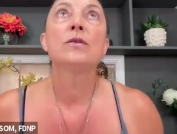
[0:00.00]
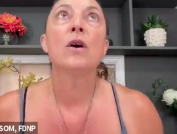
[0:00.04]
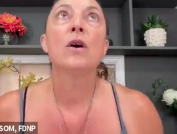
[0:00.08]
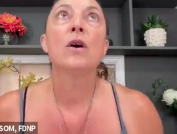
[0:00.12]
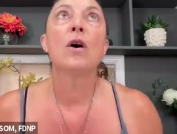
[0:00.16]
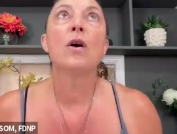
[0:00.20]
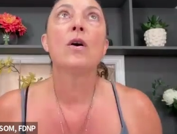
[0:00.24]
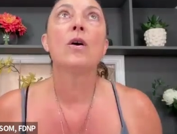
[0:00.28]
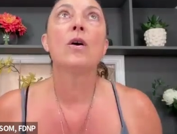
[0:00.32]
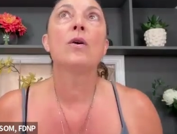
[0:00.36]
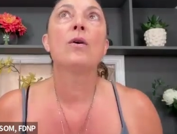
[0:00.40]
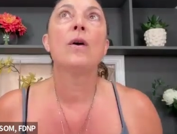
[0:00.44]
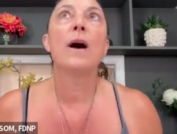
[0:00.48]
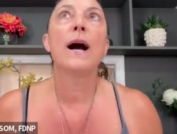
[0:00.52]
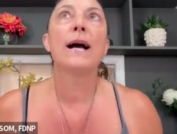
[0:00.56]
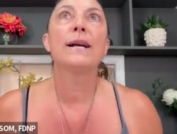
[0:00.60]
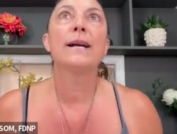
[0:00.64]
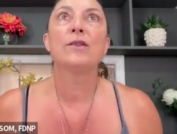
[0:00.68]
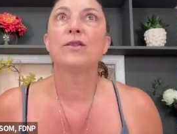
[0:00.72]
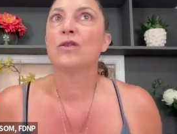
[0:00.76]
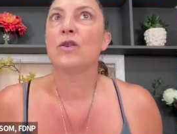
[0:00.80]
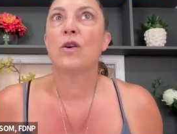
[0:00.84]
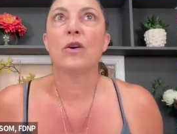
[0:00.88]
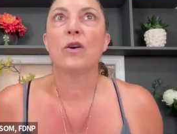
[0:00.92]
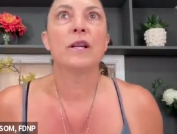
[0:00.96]
So
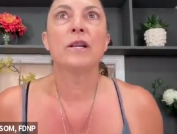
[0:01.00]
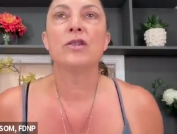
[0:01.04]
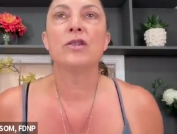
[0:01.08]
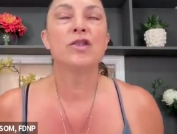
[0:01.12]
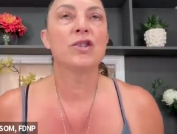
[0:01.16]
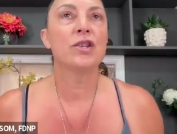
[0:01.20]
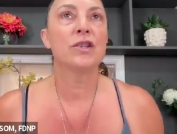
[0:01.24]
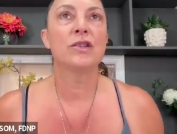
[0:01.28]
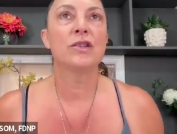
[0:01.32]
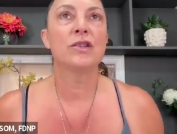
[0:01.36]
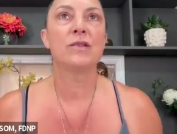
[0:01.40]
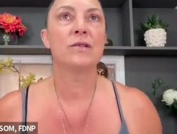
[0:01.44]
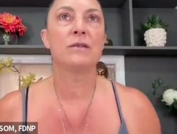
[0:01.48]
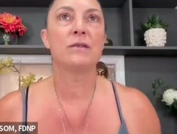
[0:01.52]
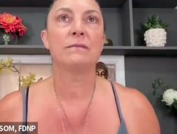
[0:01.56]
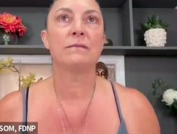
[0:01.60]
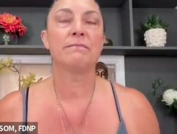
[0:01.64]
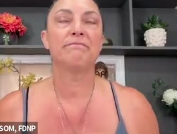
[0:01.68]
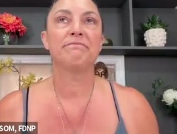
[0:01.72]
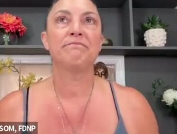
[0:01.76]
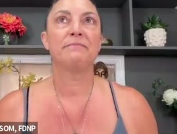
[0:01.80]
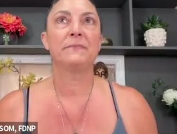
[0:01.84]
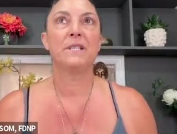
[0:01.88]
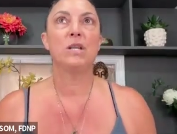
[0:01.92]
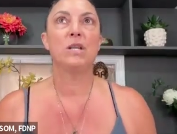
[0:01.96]
I started just,
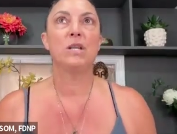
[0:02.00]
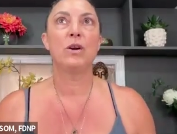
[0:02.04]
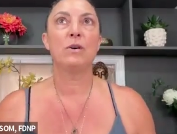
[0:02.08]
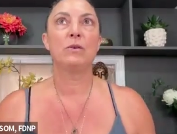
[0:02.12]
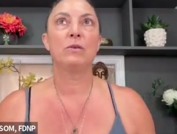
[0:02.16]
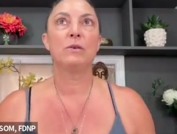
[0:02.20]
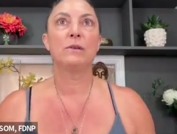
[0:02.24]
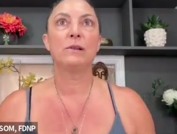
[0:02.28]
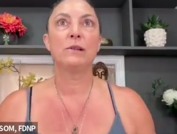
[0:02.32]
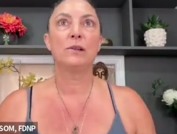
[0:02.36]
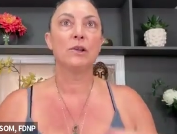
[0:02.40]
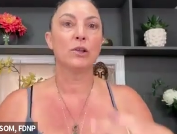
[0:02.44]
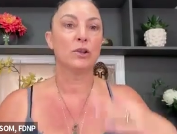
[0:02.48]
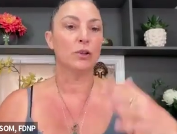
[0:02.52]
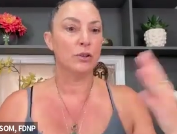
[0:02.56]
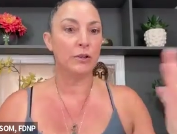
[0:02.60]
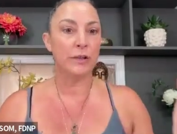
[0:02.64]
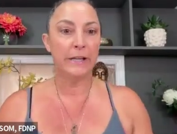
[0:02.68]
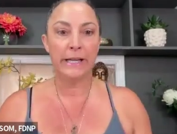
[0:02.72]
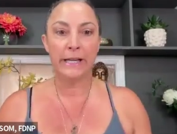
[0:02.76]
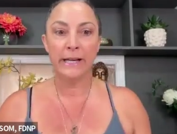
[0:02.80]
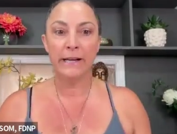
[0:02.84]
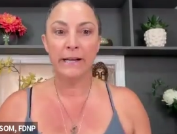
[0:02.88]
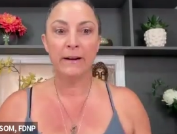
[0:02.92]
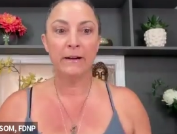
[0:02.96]

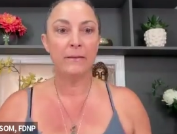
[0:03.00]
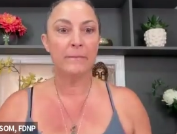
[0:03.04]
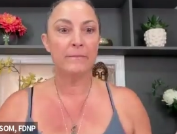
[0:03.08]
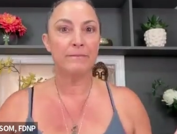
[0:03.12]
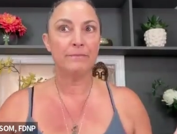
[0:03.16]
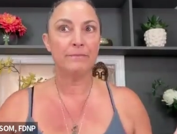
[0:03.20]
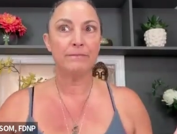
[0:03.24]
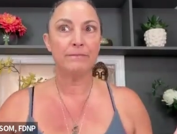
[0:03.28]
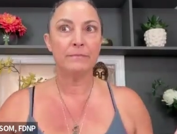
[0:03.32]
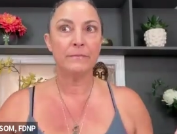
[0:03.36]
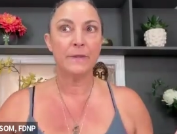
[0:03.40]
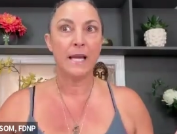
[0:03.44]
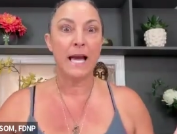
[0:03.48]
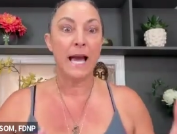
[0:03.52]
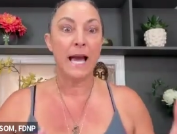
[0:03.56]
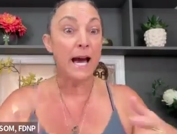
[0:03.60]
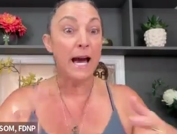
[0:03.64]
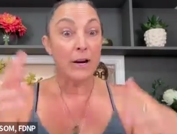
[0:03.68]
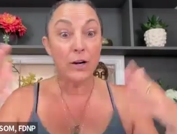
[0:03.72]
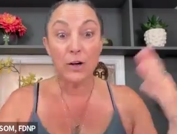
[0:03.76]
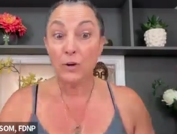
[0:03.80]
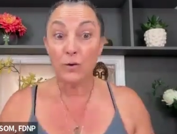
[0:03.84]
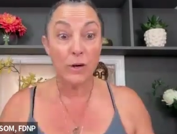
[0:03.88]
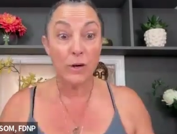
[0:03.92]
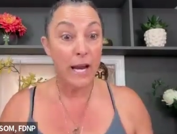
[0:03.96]
learning
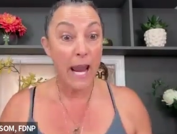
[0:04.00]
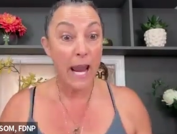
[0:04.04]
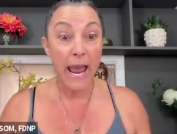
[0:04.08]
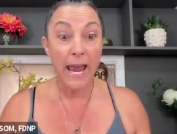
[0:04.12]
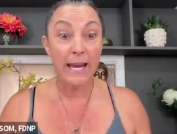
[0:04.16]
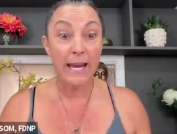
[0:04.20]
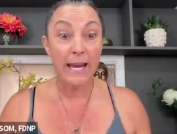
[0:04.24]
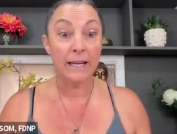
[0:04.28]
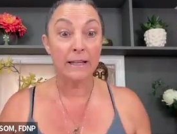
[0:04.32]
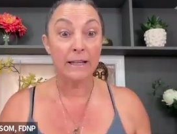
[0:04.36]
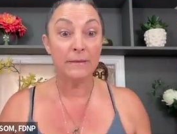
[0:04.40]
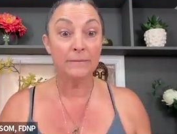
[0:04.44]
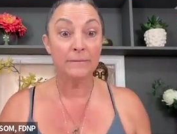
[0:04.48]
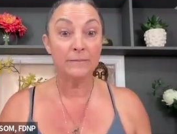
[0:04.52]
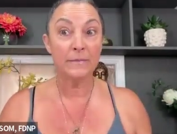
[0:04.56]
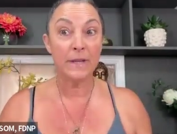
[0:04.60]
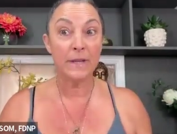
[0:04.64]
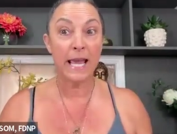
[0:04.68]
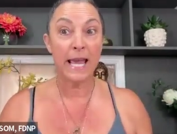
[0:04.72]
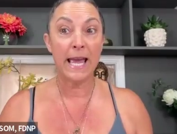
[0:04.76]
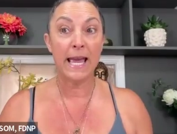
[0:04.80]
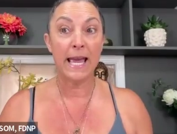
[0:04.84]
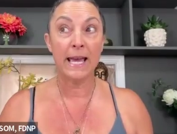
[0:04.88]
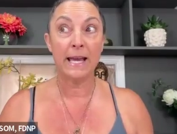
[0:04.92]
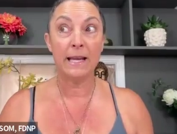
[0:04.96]
how to create
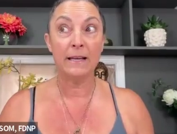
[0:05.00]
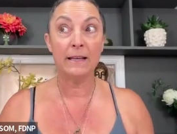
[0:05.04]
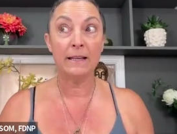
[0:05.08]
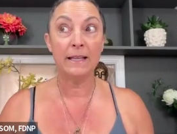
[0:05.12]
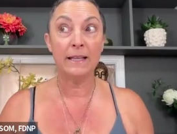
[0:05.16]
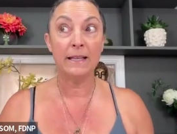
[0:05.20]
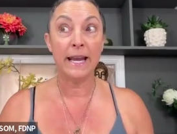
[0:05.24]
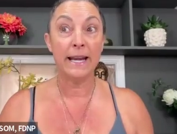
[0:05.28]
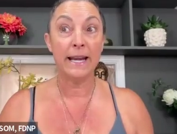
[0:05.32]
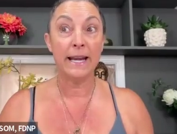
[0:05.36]
and